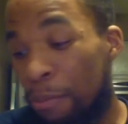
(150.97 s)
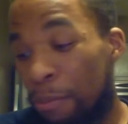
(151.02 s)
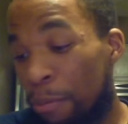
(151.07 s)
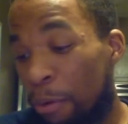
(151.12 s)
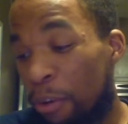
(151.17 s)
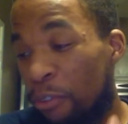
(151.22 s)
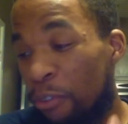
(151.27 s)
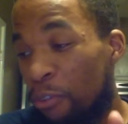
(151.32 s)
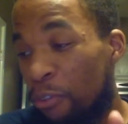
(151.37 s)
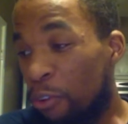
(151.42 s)

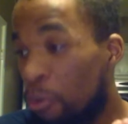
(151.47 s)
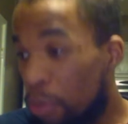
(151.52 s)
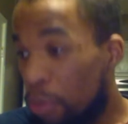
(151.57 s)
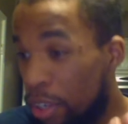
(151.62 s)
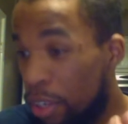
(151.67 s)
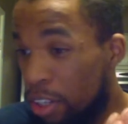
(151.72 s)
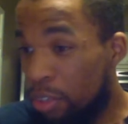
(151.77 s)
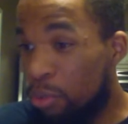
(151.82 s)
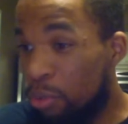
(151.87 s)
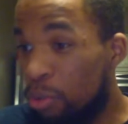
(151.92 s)
Before
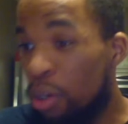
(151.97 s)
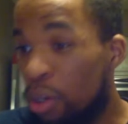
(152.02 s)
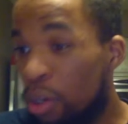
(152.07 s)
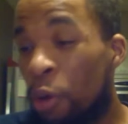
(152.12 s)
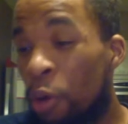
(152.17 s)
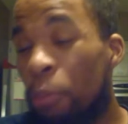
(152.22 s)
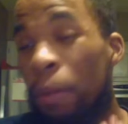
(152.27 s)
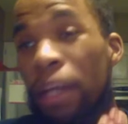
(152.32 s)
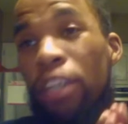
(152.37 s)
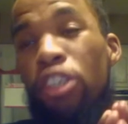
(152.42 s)
we do, though,
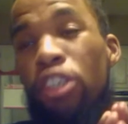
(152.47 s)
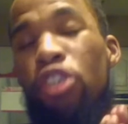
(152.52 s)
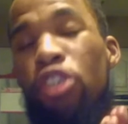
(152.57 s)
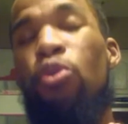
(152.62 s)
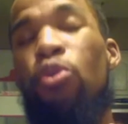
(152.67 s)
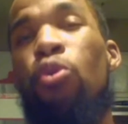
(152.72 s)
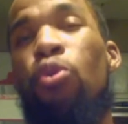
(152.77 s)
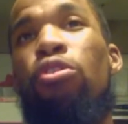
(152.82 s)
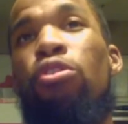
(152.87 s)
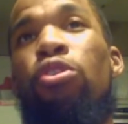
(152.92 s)
make
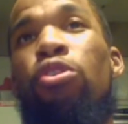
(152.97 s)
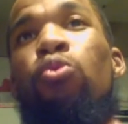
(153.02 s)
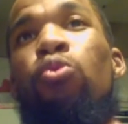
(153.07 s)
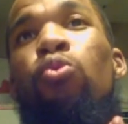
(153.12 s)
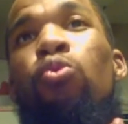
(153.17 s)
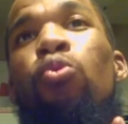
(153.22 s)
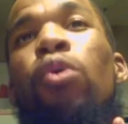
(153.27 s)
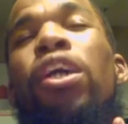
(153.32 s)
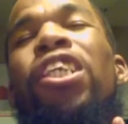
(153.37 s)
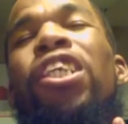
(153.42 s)
sure
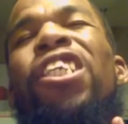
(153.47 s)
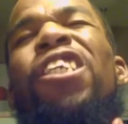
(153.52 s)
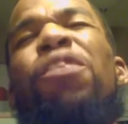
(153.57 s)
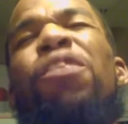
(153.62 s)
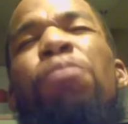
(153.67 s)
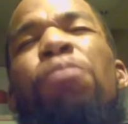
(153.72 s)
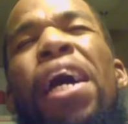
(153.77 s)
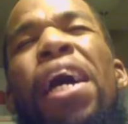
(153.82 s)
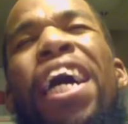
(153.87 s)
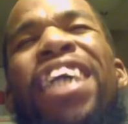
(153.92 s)
you
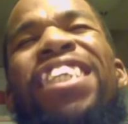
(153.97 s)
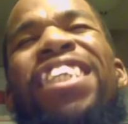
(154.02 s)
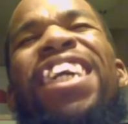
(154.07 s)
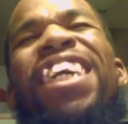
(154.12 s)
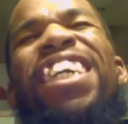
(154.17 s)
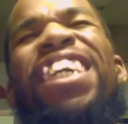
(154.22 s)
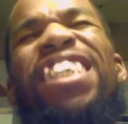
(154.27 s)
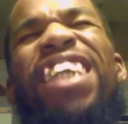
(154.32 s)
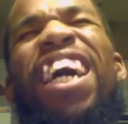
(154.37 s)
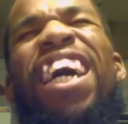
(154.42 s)
smash
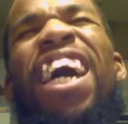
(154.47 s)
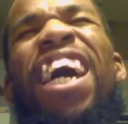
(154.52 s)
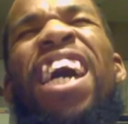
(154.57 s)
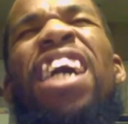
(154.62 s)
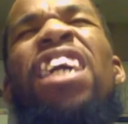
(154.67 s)
that